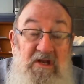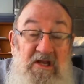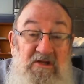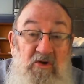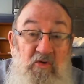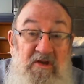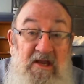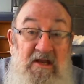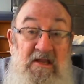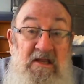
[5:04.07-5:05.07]
need to look
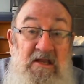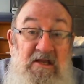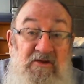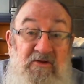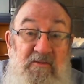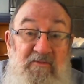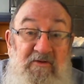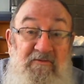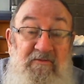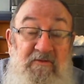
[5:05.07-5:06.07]
at in terms
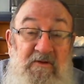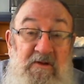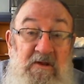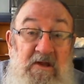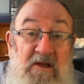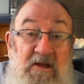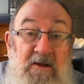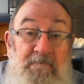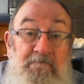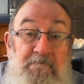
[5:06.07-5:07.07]
of
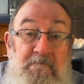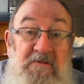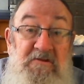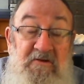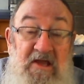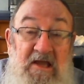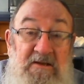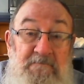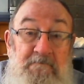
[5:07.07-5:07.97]
today.